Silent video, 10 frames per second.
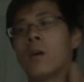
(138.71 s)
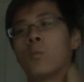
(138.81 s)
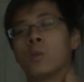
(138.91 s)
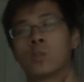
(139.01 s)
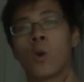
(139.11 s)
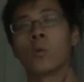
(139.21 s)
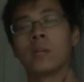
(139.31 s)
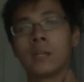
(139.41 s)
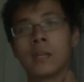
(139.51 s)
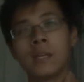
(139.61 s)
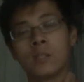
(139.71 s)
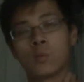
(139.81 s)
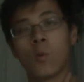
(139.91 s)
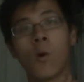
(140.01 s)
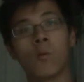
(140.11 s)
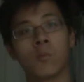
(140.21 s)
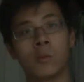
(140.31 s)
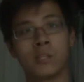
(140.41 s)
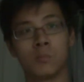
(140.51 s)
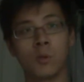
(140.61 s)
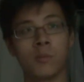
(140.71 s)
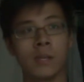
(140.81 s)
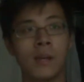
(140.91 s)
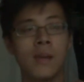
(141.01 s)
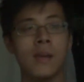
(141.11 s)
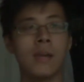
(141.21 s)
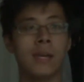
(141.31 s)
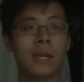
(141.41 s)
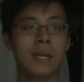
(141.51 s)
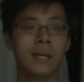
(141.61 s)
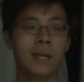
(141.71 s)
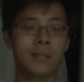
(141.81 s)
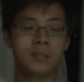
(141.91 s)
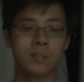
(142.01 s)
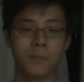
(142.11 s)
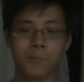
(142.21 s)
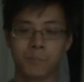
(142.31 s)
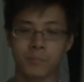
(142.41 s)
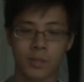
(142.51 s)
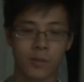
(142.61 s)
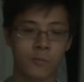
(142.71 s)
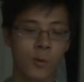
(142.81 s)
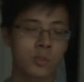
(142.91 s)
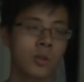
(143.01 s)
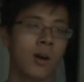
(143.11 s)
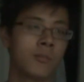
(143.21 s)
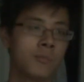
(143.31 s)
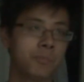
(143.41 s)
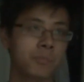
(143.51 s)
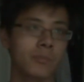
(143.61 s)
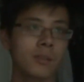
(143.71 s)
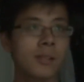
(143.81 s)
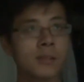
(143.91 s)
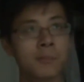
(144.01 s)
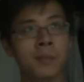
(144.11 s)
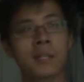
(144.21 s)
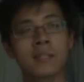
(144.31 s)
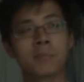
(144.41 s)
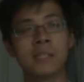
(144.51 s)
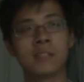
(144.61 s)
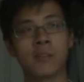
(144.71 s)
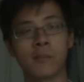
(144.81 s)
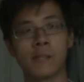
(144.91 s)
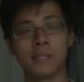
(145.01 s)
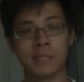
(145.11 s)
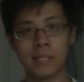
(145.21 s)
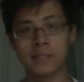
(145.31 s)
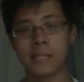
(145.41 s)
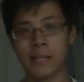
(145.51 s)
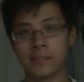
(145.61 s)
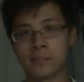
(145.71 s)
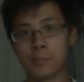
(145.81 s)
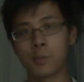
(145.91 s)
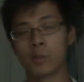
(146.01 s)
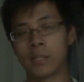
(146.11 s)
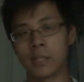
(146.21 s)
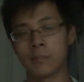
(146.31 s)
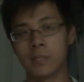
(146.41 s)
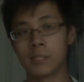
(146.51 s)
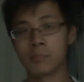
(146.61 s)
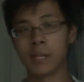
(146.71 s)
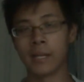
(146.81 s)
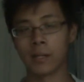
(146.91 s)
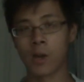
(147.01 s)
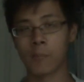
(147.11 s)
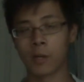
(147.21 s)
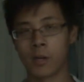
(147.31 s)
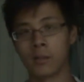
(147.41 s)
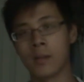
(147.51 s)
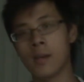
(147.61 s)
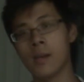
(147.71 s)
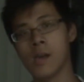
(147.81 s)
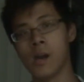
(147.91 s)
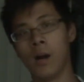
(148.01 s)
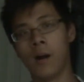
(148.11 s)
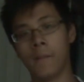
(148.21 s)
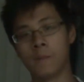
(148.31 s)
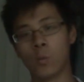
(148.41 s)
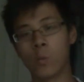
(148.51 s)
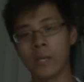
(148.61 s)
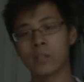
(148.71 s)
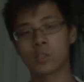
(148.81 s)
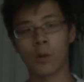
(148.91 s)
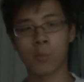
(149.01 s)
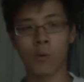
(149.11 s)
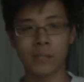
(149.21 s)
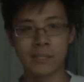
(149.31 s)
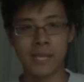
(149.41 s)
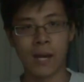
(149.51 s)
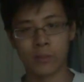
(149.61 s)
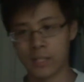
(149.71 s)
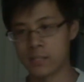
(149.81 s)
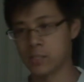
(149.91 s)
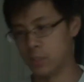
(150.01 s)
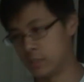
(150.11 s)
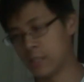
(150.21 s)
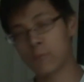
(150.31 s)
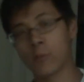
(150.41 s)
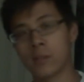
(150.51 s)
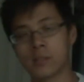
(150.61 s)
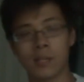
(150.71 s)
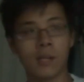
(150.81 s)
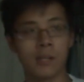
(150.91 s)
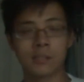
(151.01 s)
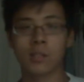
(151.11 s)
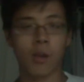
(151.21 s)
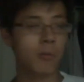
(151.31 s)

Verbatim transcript: returning in his role for this movie. And first off, the biggest piece of evidence is that symbol that they displayed at Comic-Con. Um, the wings are pointed down, and it's a different, it's,